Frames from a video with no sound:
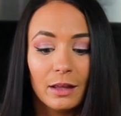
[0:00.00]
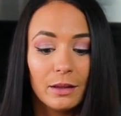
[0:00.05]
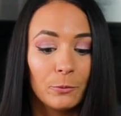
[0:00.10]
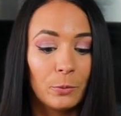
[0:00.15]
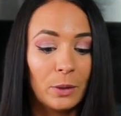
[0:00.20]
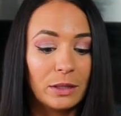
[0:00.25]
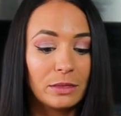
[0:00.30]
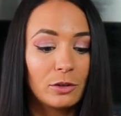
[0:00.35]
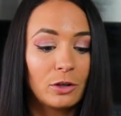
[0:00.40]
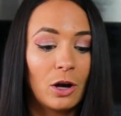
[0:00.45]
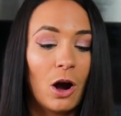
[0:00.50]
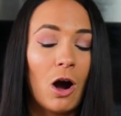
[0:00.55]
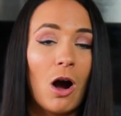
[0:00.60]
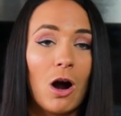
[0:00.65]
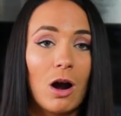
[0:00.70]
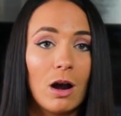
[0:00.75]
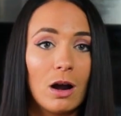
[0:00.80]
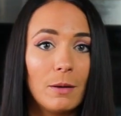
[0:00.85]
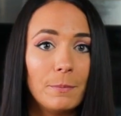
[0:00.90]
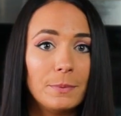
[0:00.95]
With
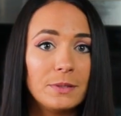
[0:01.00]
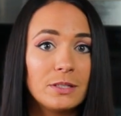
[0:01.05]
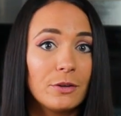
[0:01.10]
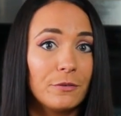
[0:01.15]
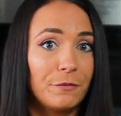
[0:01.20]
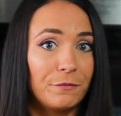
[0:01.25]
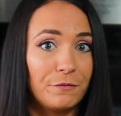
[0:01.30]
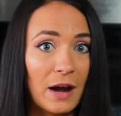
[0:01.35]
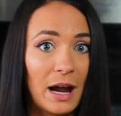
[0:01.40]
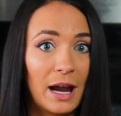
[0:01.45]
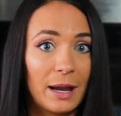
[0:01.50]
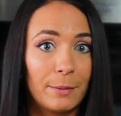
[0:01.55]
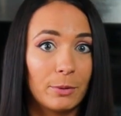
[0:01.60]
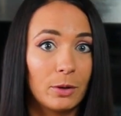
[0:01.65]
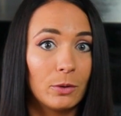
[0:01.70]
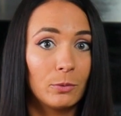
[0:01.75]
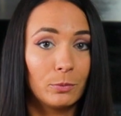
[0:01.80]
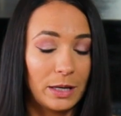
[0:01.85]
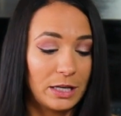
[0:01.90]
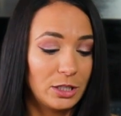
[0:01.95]
carb to
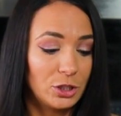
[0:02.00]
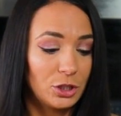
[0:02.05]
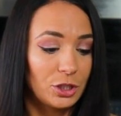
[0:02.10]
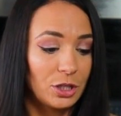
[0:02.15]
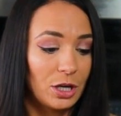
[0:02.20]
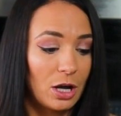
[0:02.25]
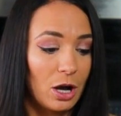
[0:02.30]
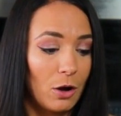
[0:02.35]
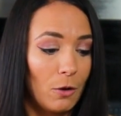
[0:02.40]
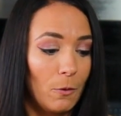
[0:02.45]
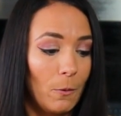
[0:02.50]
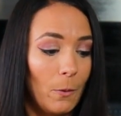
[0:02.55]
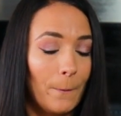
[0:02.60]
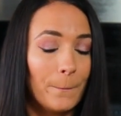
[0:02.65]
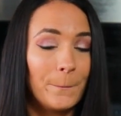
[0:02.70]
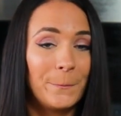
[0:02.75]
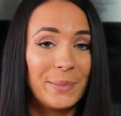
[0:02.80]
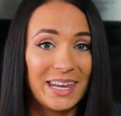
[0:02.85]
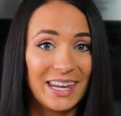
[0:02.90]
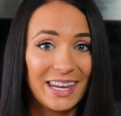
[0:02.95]
fiber ratio,
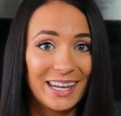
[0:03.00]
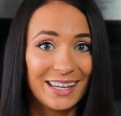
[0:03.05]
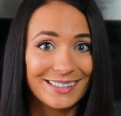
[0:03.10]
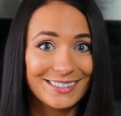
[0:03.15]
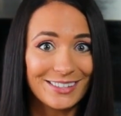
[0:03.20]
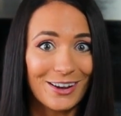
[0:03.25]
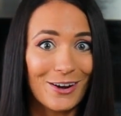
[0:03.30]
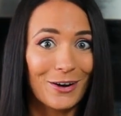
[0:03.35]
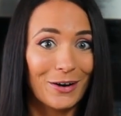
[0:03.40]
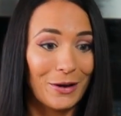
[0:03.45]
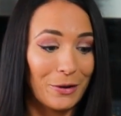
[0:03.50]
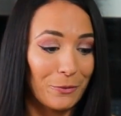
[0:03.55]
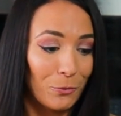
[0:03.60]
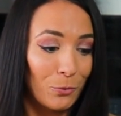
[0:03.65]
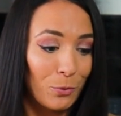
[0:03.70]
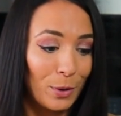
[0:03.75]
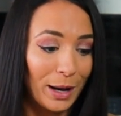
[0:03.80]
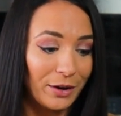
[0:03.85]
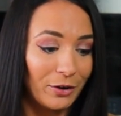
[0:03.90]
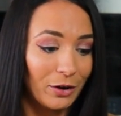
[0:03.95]
beans are a
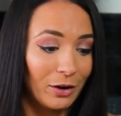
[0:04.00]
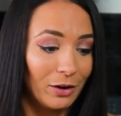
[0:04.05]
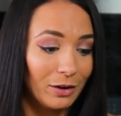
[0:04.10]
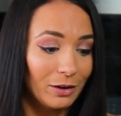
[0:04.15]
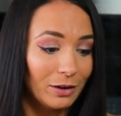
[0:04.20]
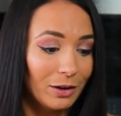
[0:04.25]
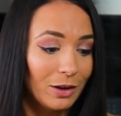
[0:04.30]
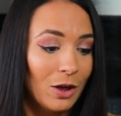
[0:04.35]
winner.